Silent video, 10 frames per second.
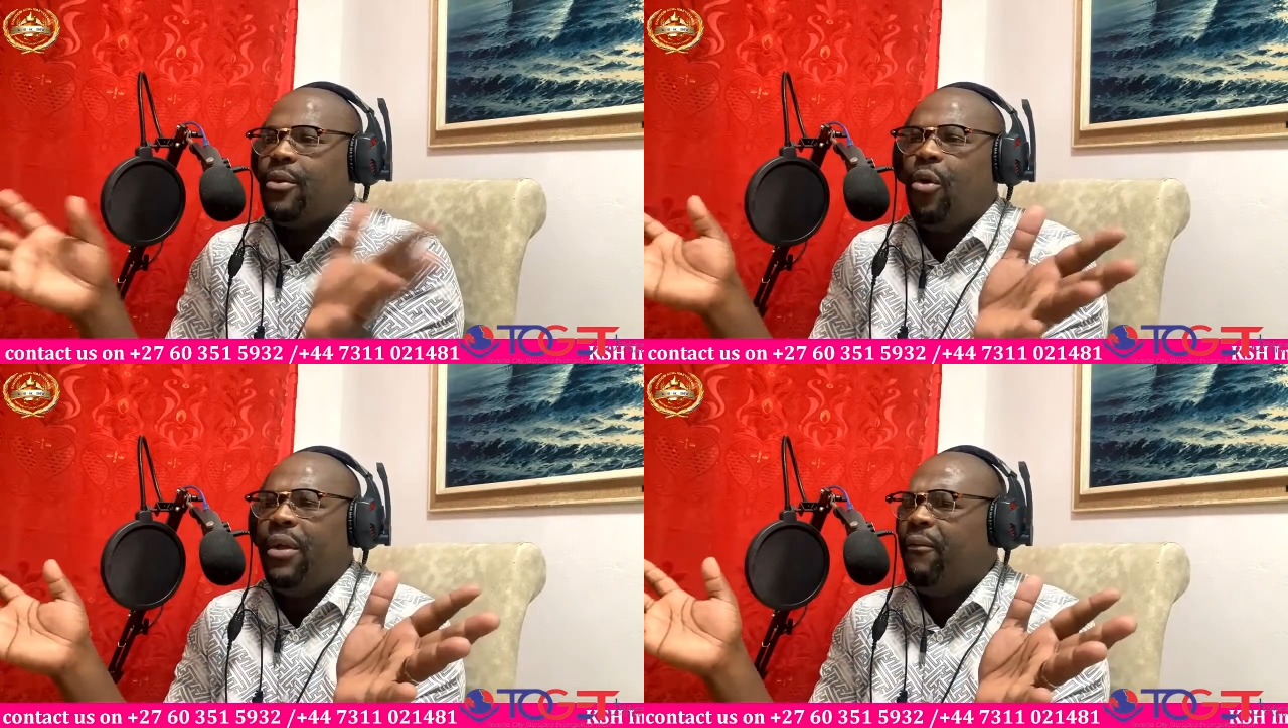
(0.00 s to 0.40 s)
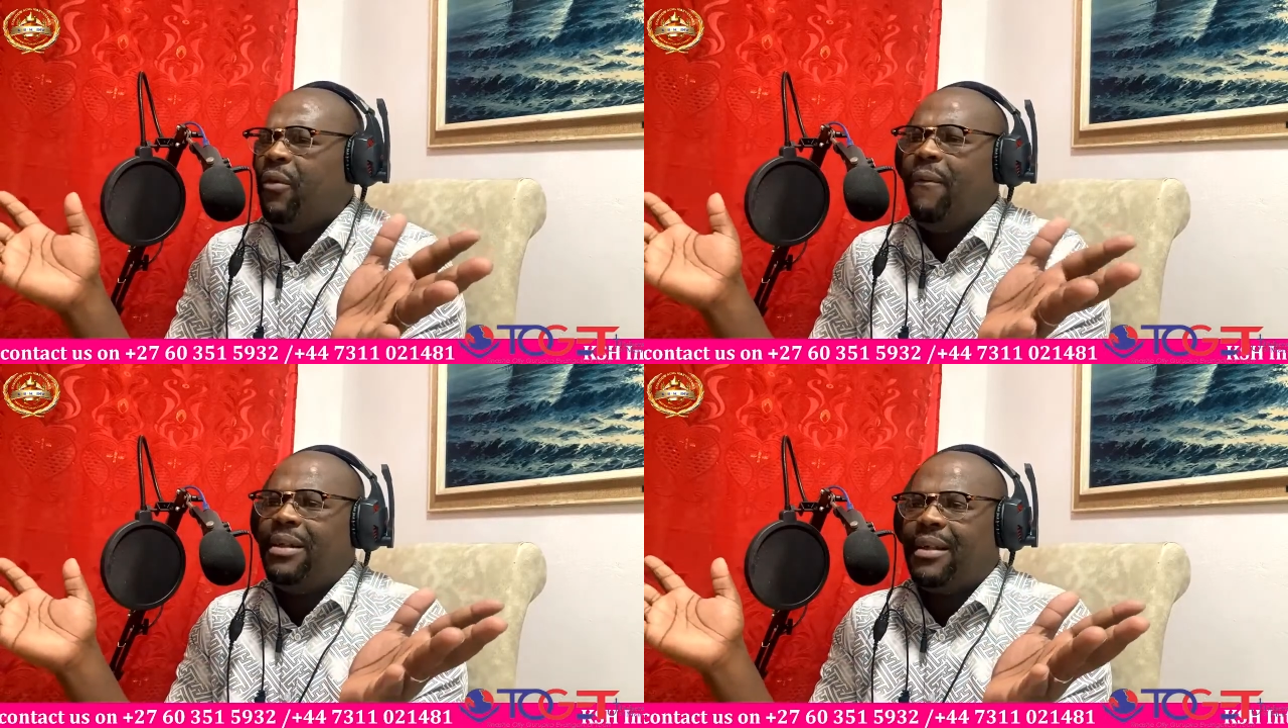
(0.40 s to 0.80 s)
So if you
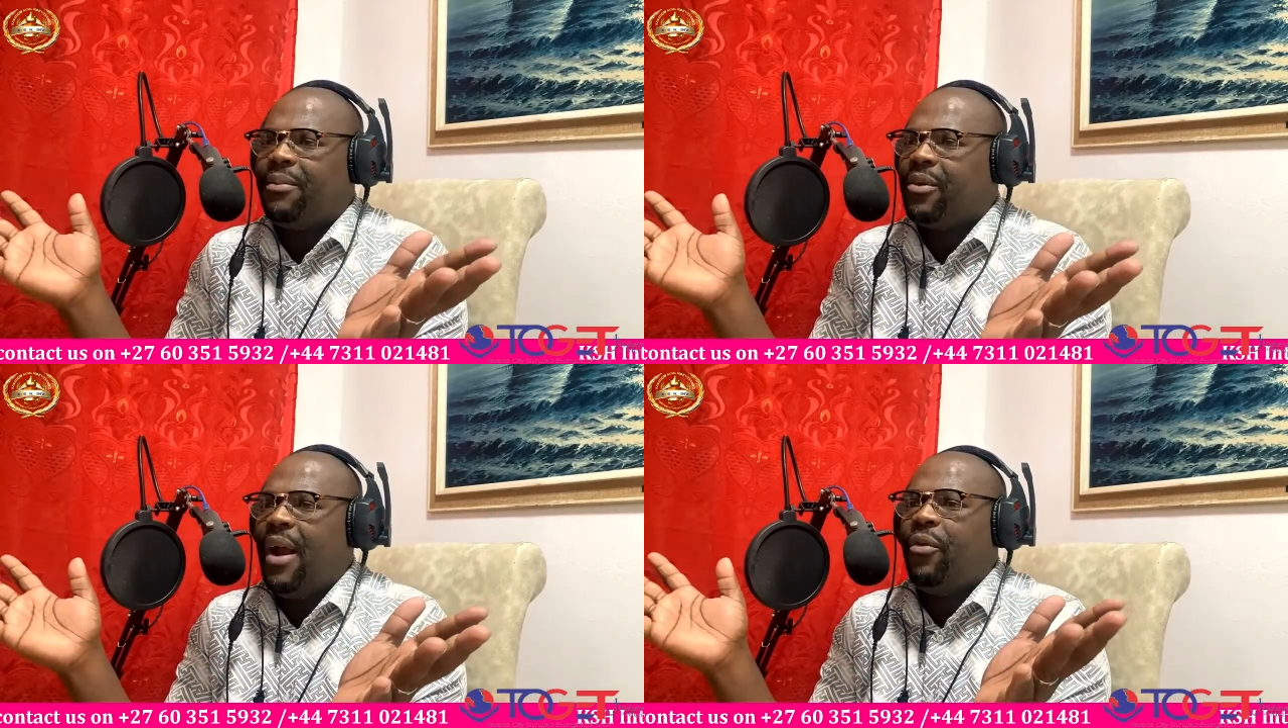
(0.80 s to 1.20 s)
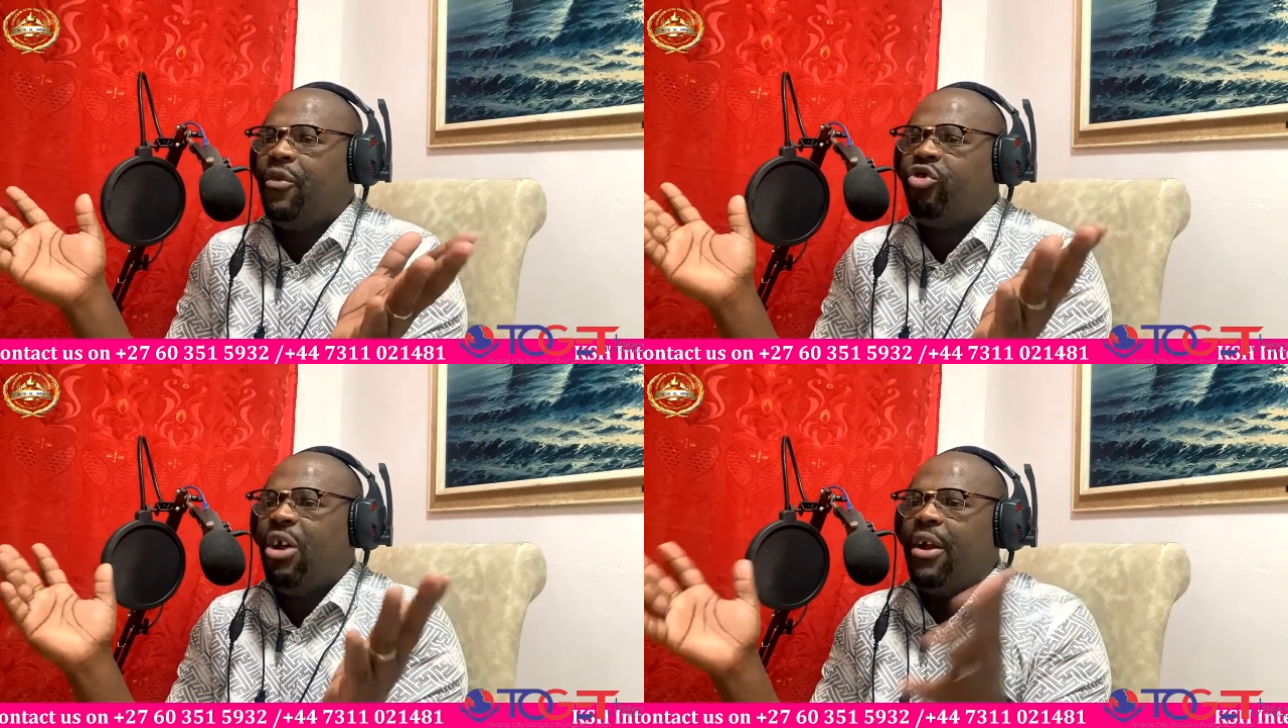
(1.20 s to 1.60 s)
haven't subscribed to the
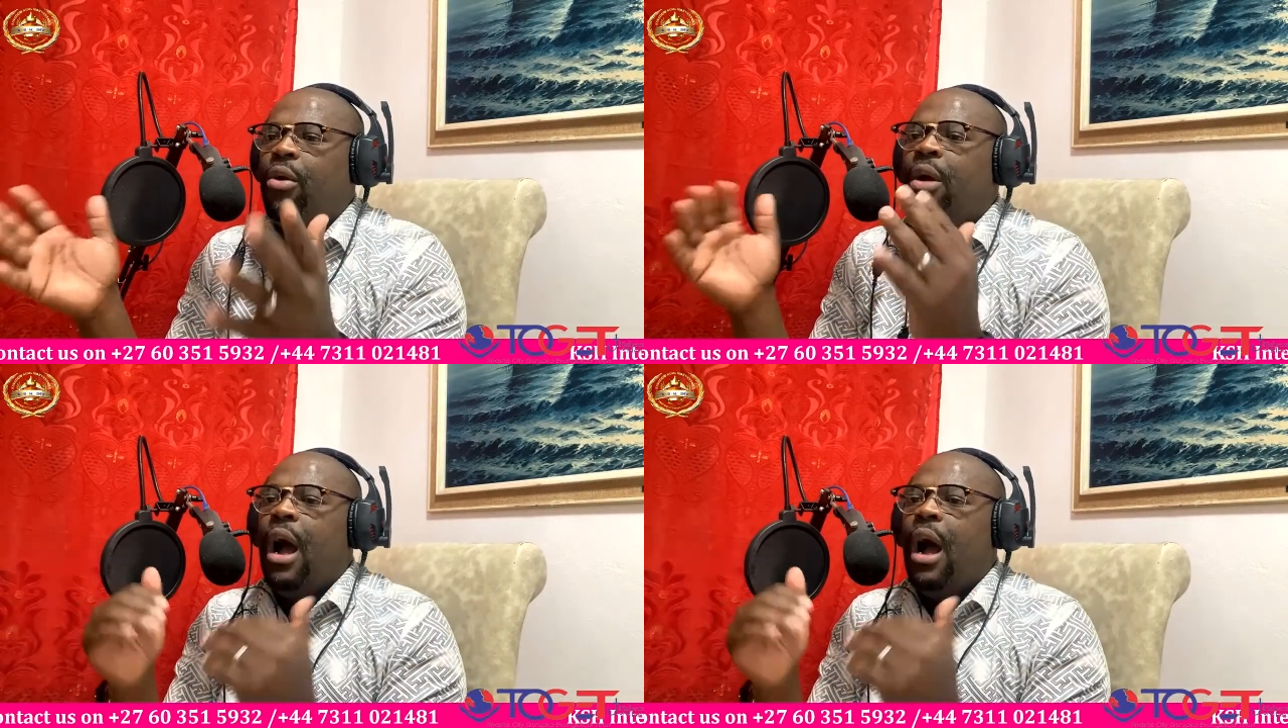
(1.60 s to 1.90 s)
channel,